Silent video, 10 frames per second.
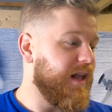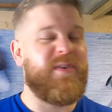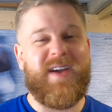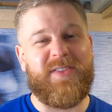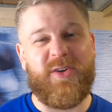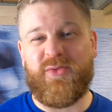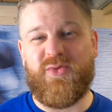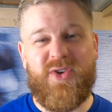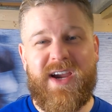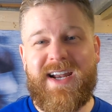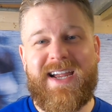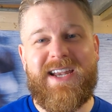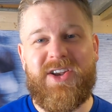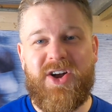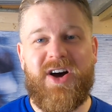We've had those
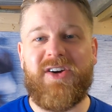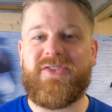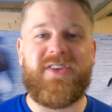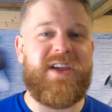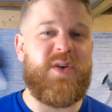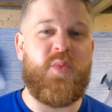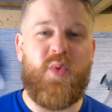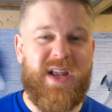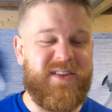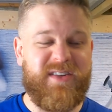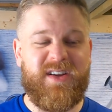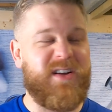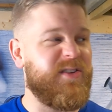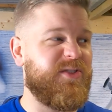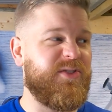really nasty
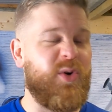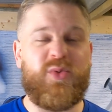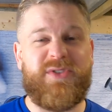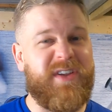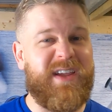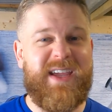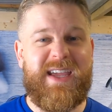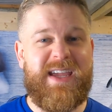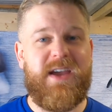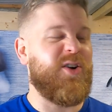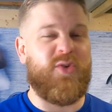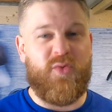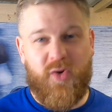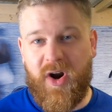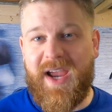winter, salty,
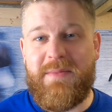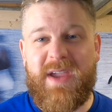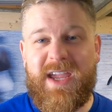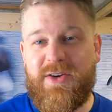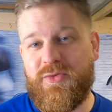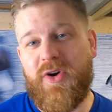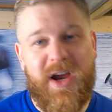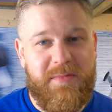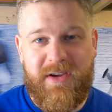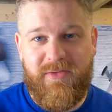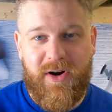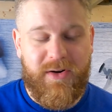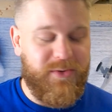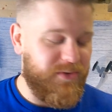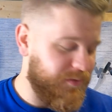grimy
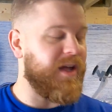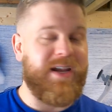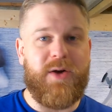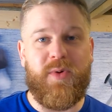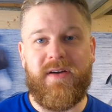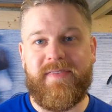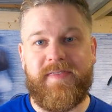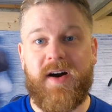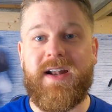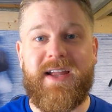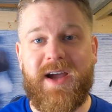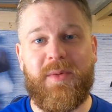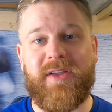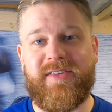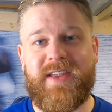roads, and now we are finally
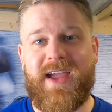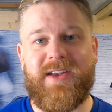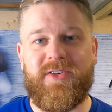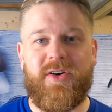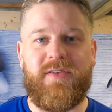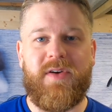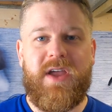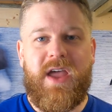coming to the end of